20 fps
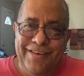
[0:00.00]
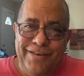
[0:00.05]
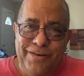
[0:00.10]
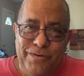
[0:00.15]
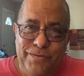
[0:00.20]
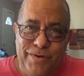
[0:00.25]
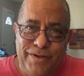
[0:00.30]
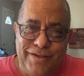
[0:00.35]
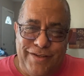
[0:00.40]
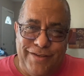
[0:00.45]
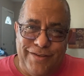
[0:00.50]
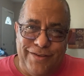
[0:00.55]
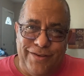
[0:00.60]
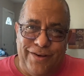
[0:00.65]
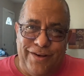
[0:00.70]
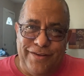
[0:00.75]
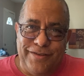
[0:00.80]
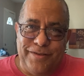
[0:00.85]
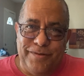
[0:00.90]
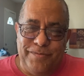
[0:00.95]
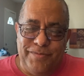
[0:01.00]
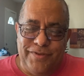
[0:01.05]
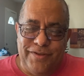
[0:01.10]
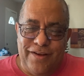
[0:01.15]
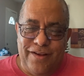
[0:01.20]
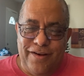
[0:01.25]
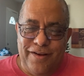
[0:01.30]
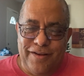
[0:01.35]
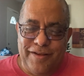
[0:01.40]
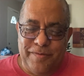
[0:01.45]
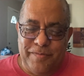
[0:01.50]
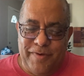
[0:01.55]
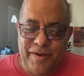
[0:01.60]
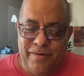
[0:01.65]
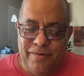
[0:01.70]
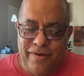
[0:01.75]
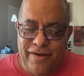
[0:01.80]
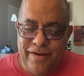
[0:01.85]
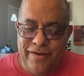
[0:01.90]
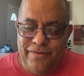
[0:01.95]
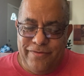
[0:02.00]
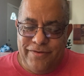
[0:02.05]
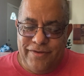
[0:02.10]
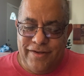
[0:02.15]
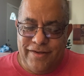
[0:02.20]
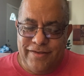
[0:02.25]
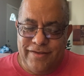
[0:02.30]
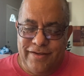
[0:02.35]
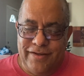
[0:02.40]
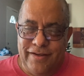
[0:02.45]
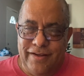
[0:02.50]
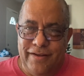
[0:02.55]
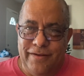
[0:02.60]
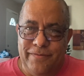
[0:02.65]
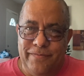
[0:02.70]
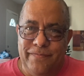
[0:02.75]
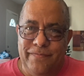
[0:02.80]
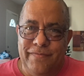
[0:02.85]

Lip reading: Which is awesome. Shout out to my wife, Jessica.